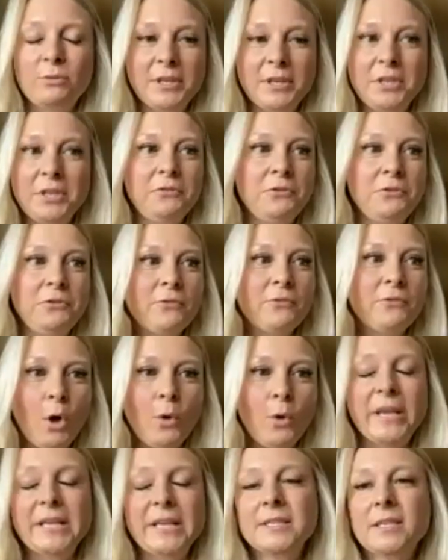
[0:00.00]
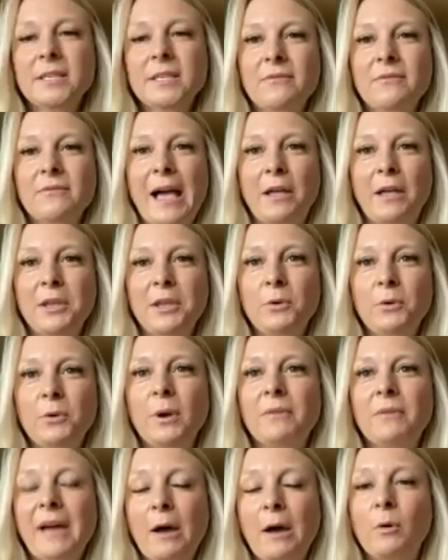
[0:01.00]
Linda, you've always seen the value
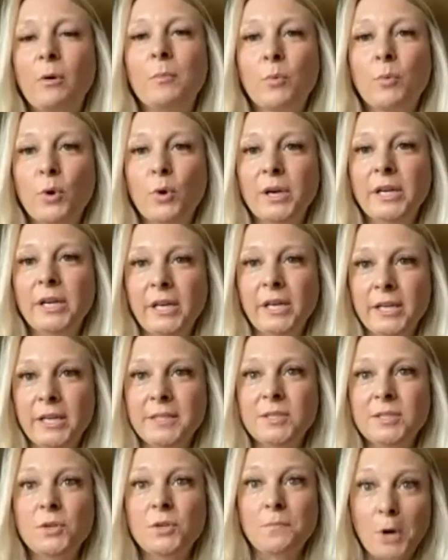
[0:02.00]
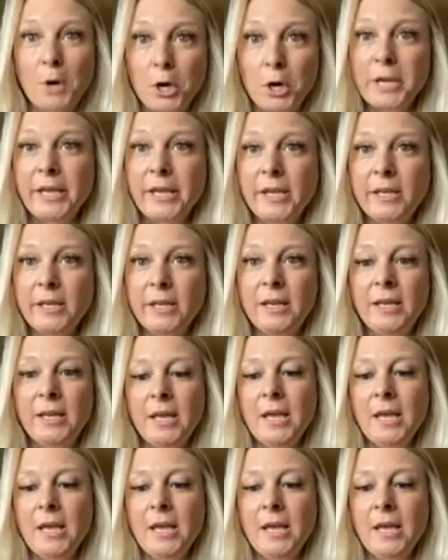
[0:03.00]
of how important it is to market.